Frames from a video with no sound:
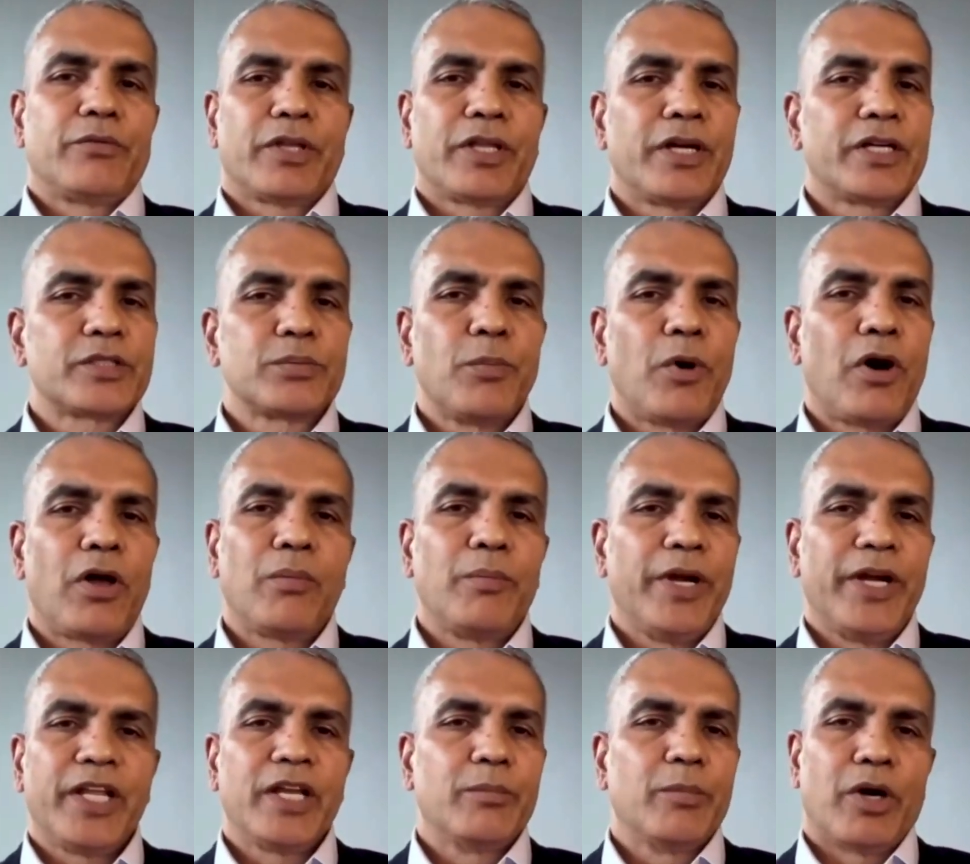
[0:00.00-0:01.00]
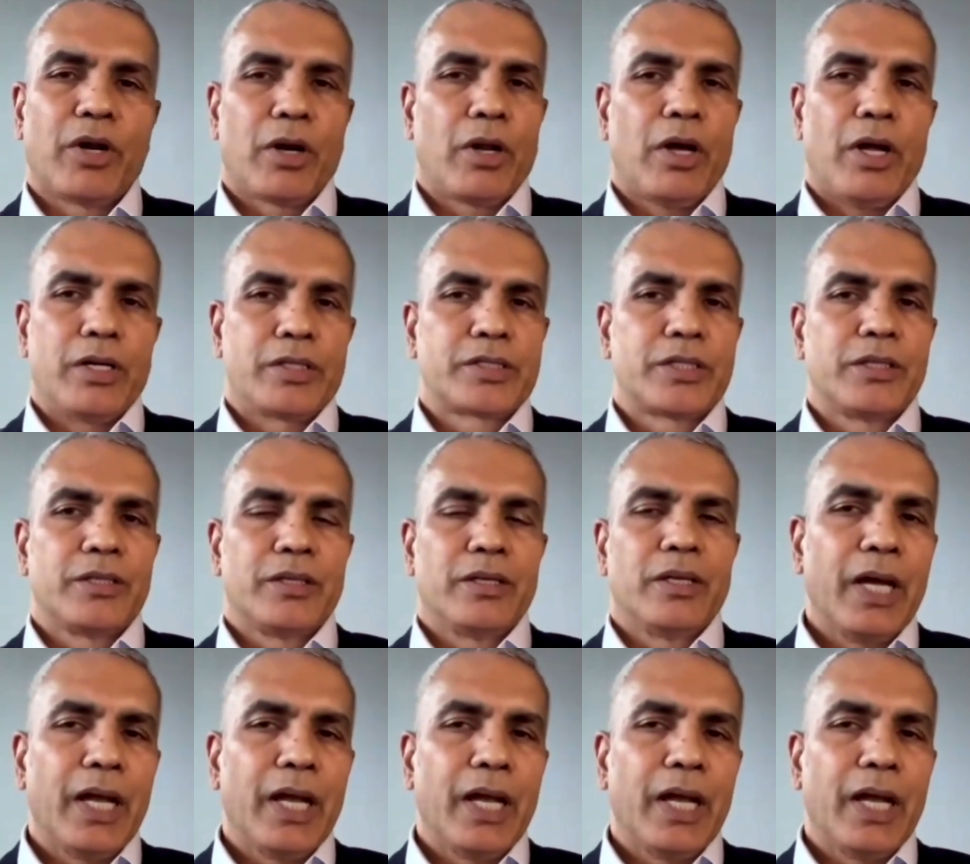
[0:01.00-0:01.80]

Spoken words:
Whether it's small, medium, or large.